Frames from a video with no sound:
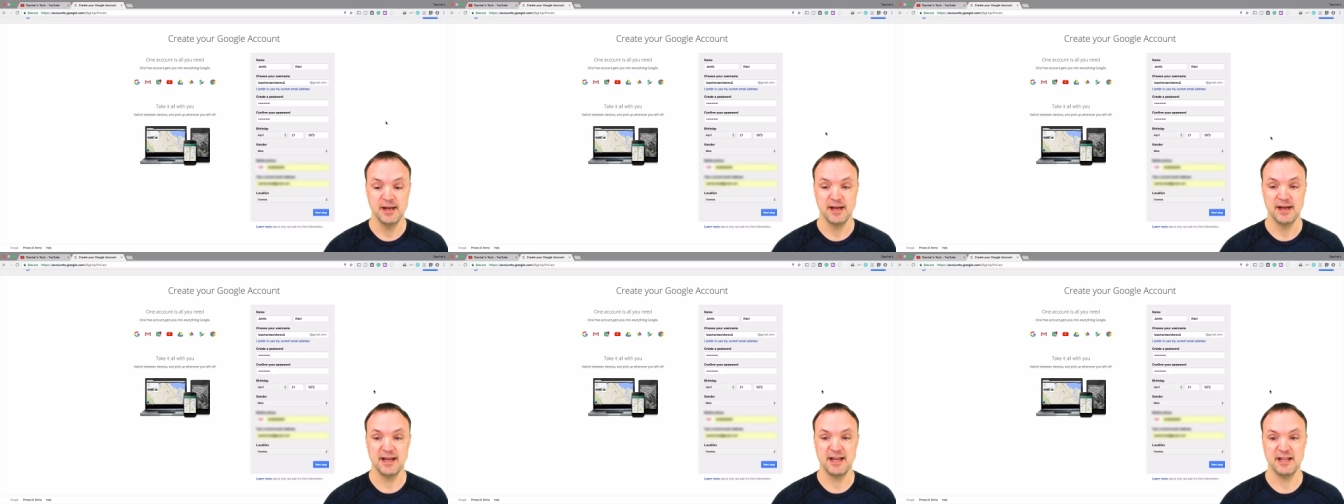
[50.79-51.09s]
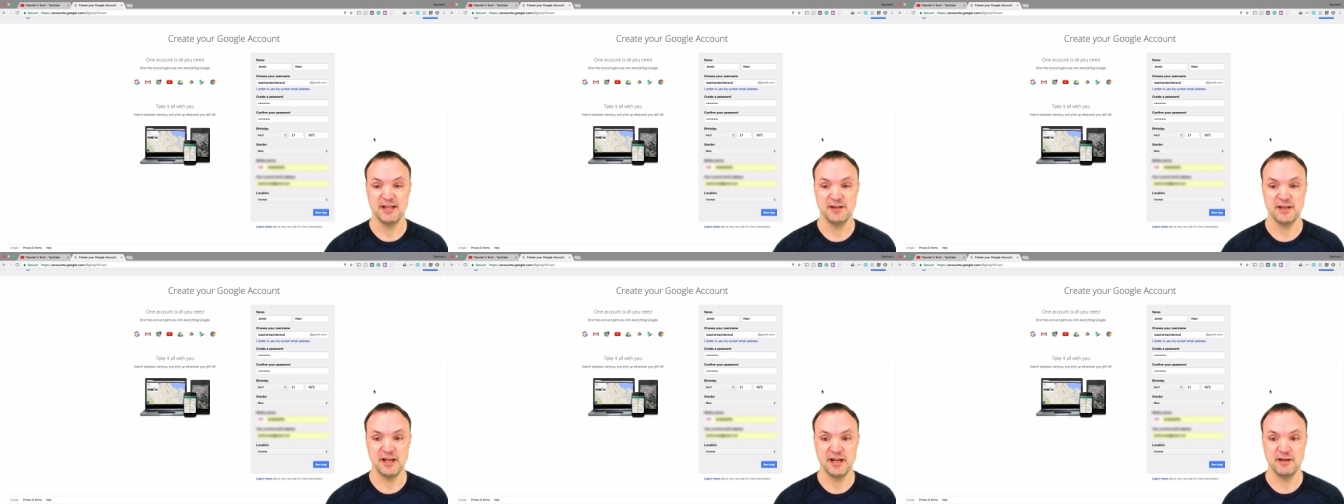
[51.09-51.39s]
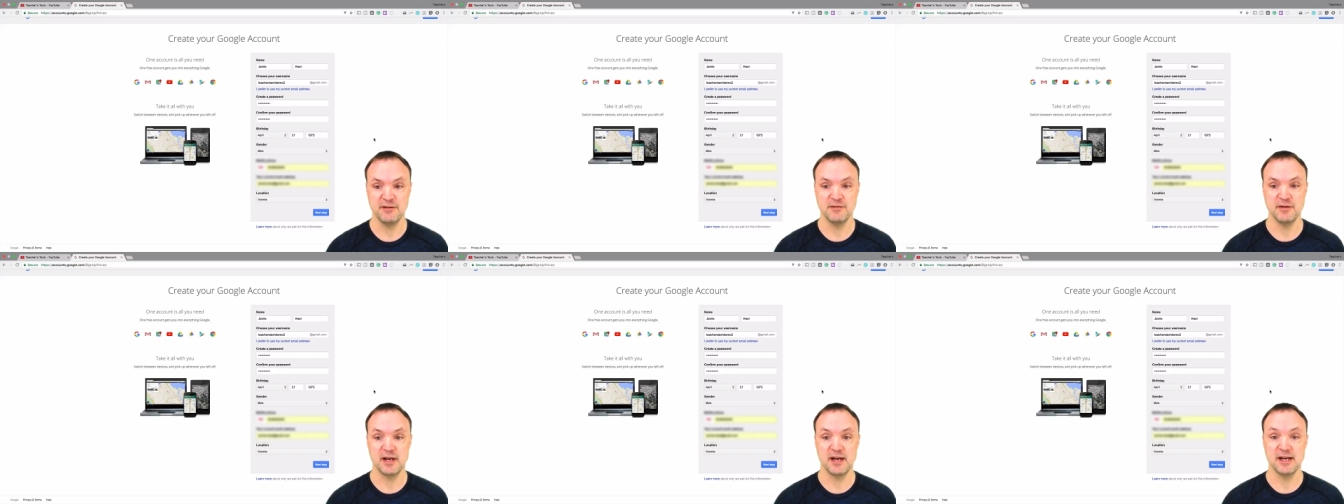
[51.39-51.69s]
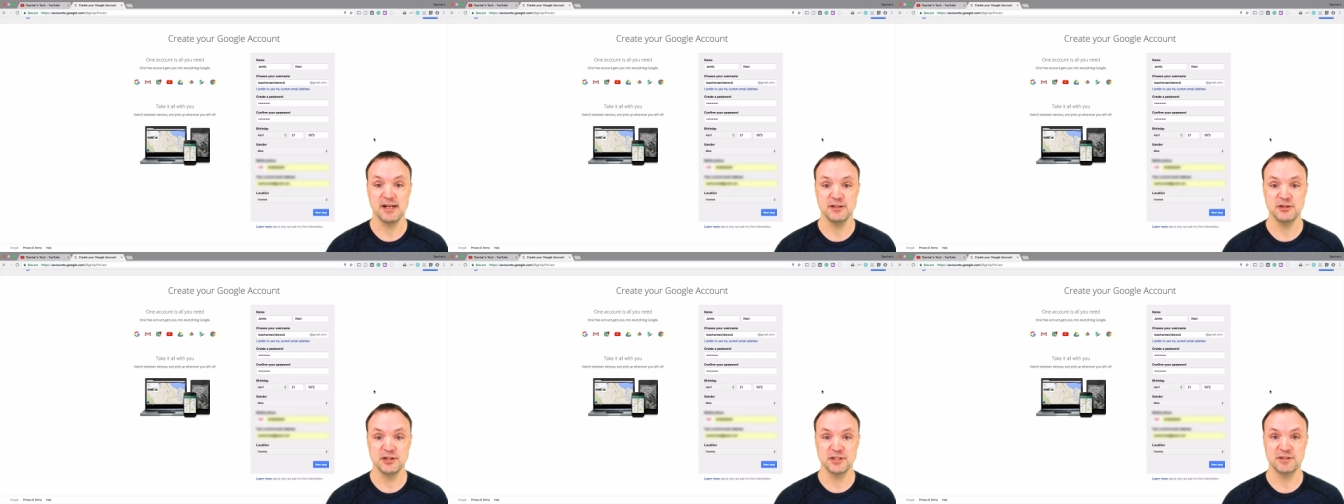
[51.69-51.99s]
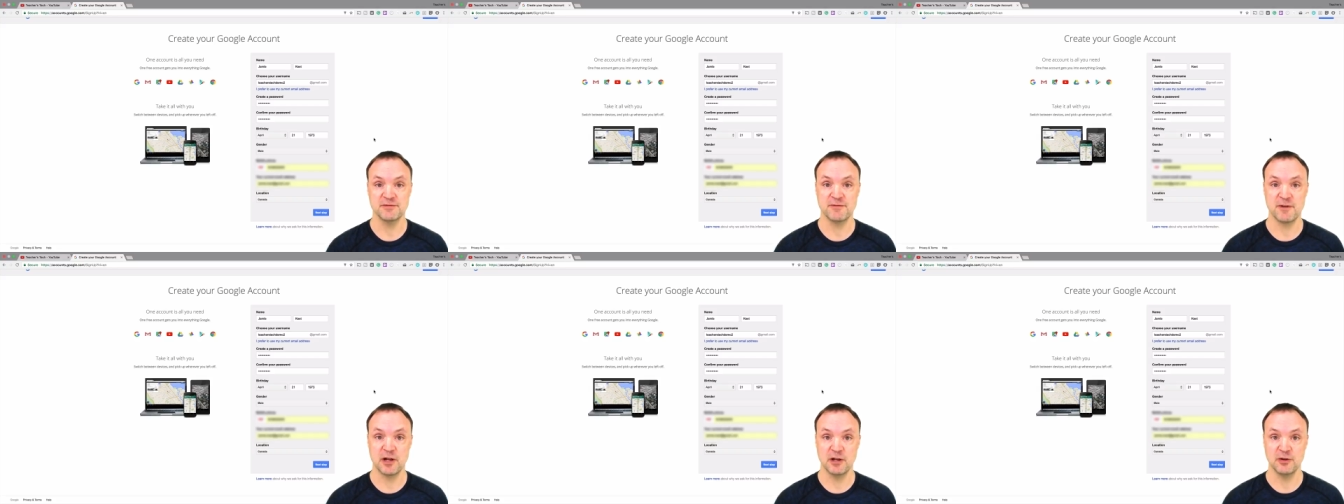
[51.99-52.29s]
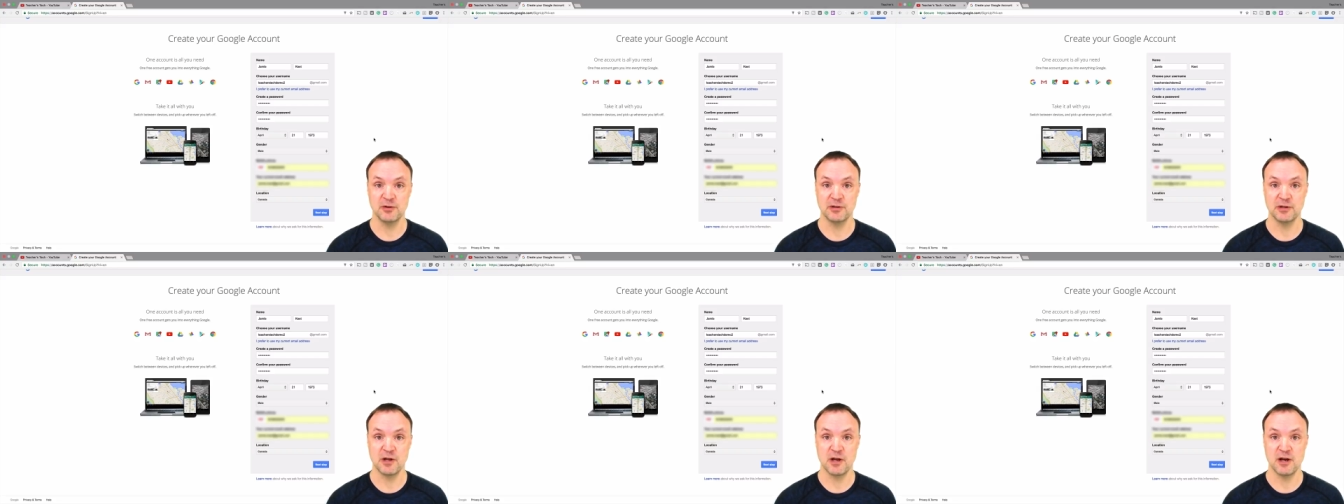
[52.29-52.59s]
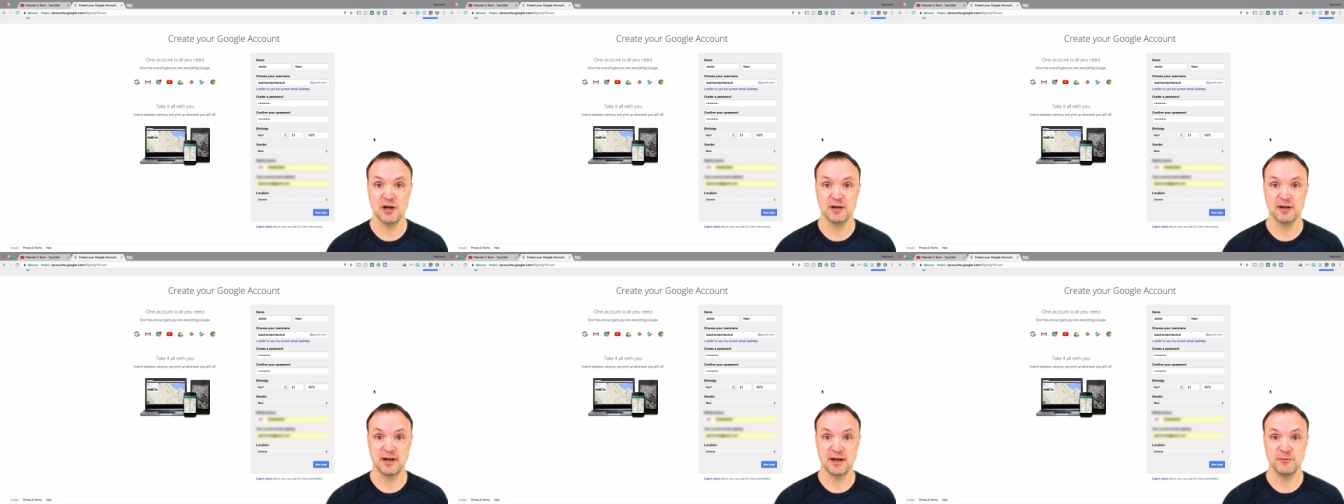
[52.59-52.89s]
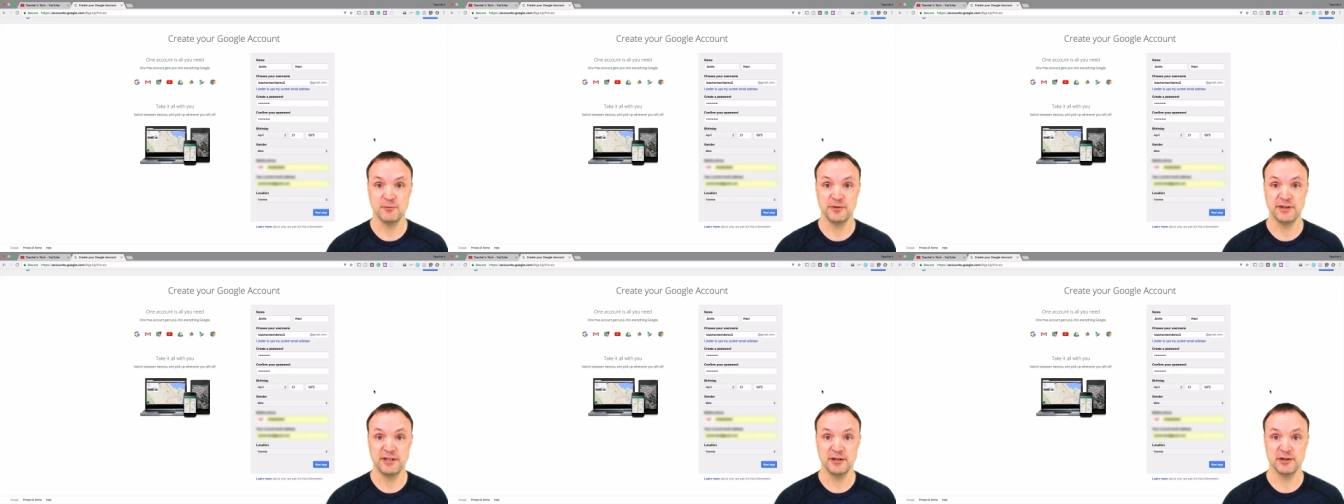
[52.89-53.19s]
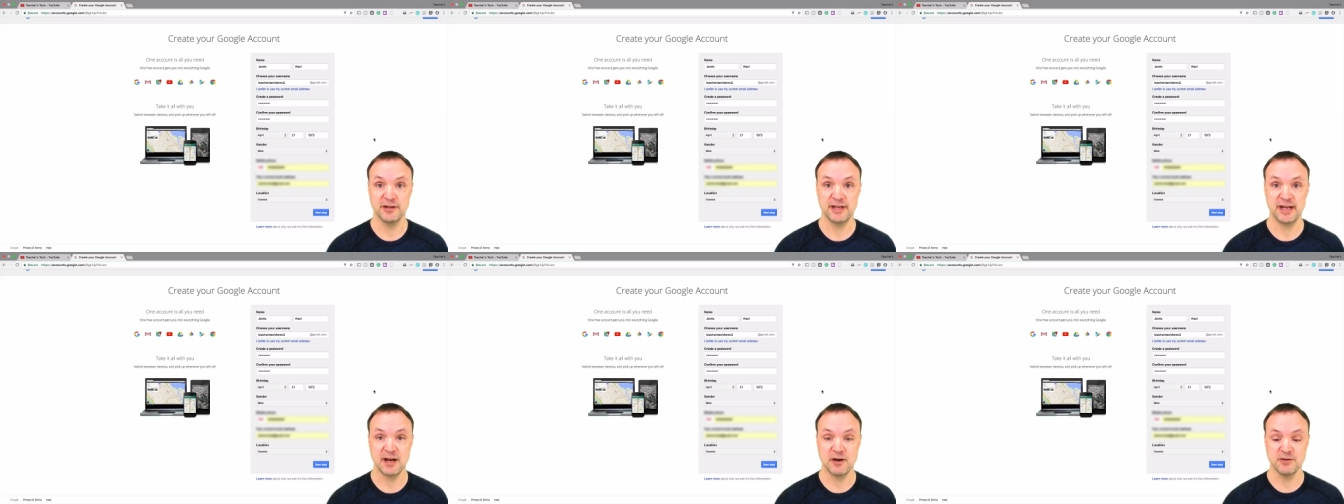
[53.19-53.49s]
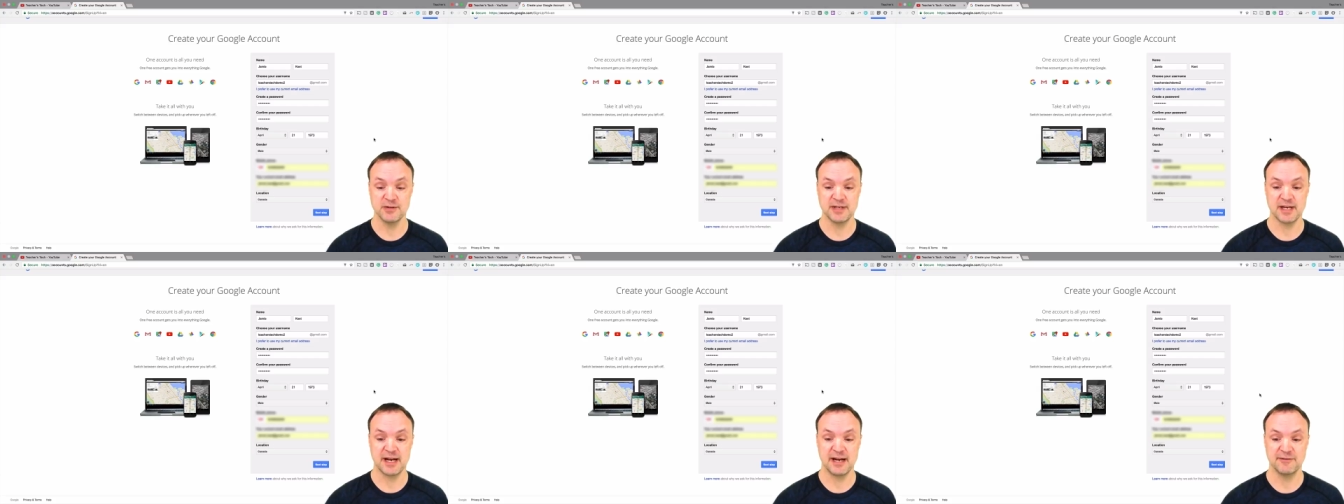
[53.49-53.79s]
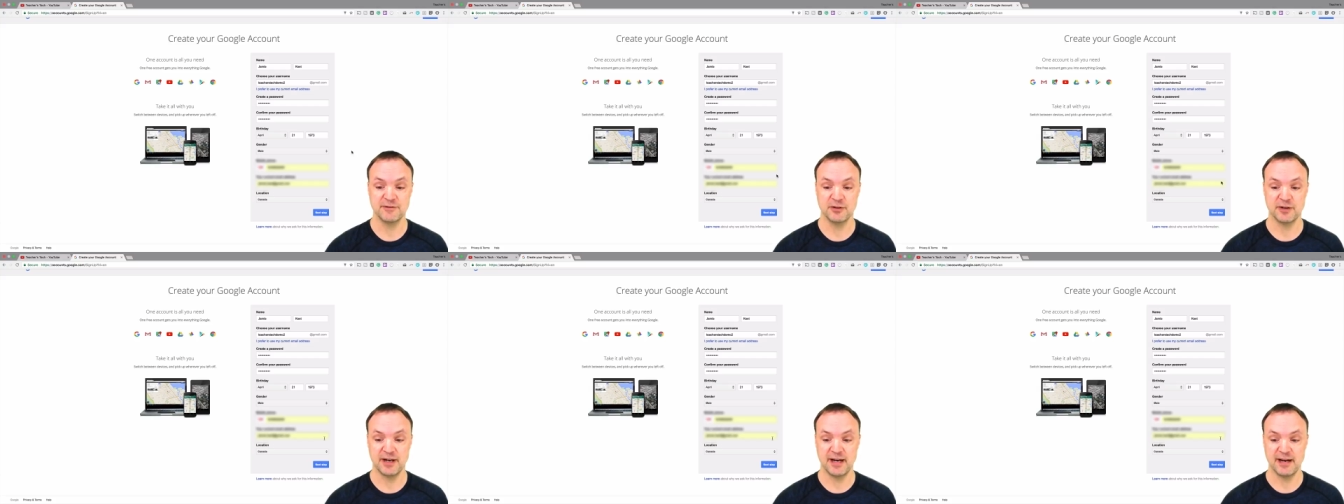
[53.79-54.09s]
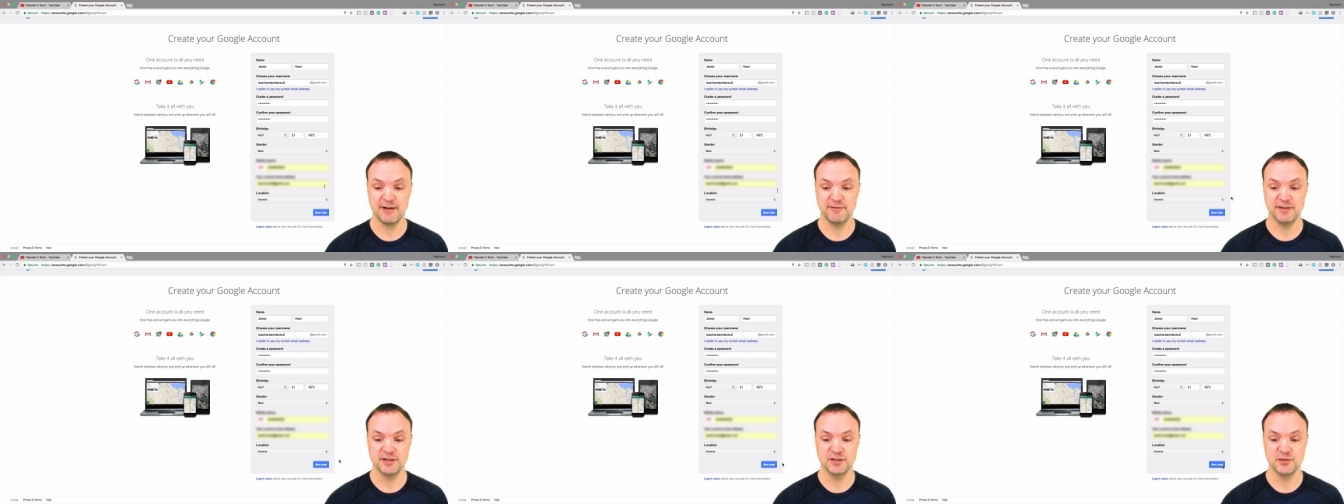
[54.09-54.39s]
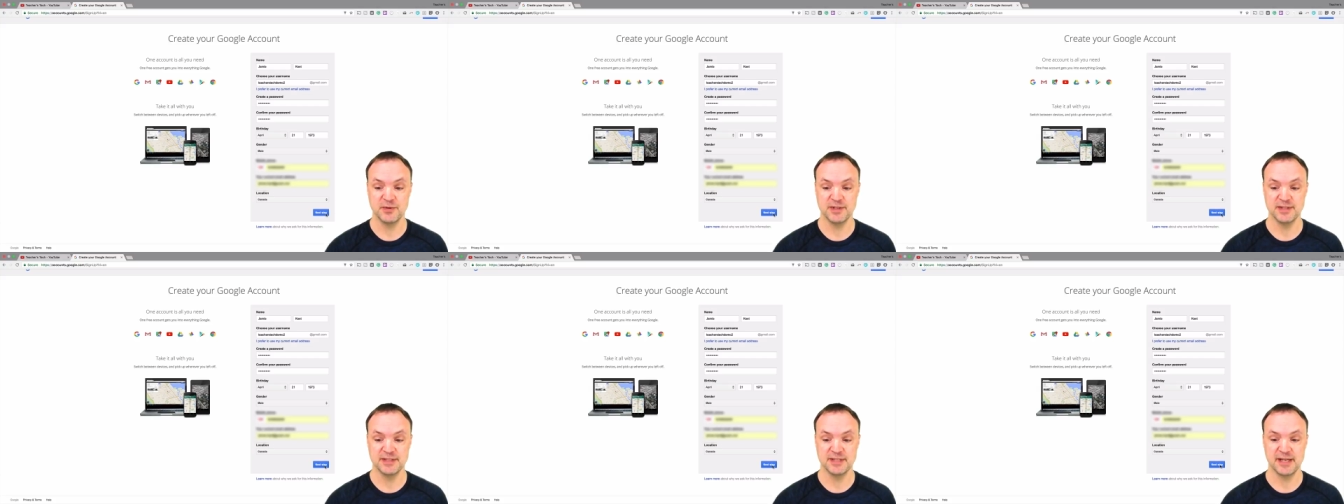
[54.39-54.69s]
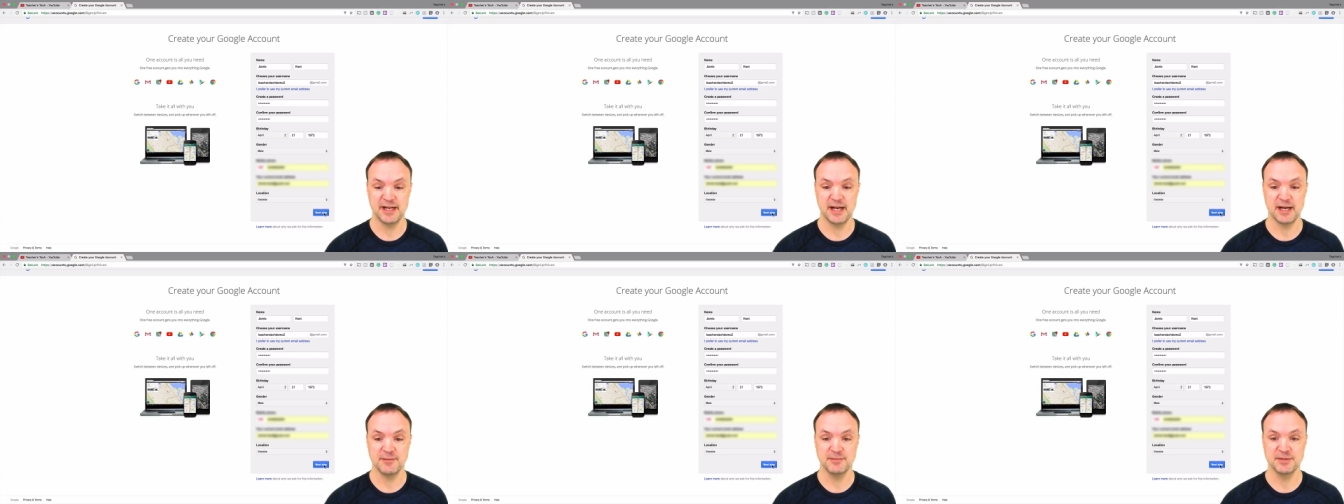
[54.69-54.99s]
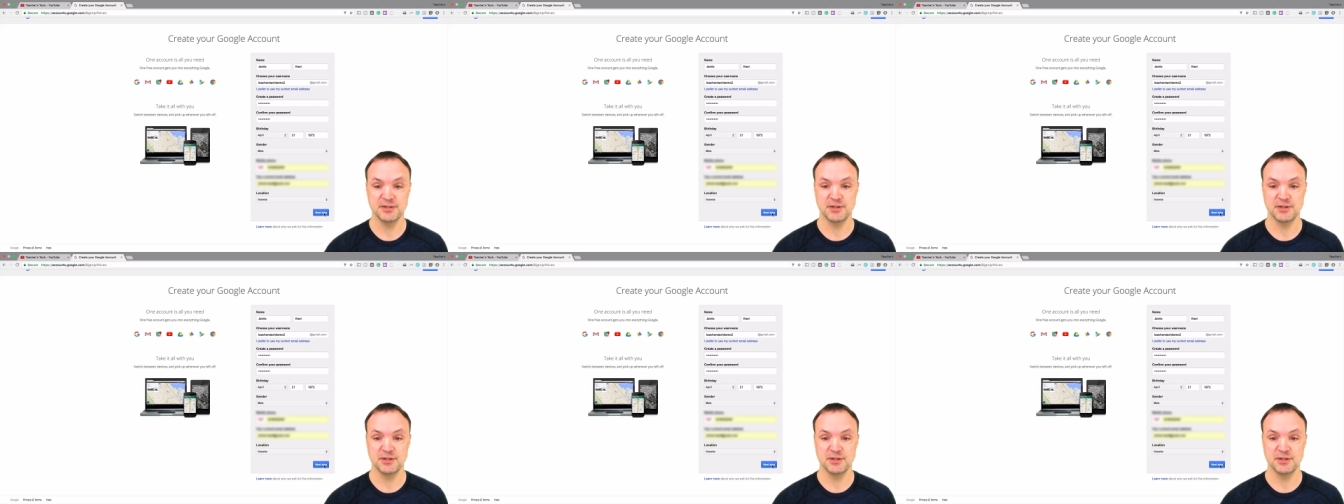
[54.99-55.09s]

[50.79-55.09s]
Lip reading: and then just follow along with your account after I have this one set up.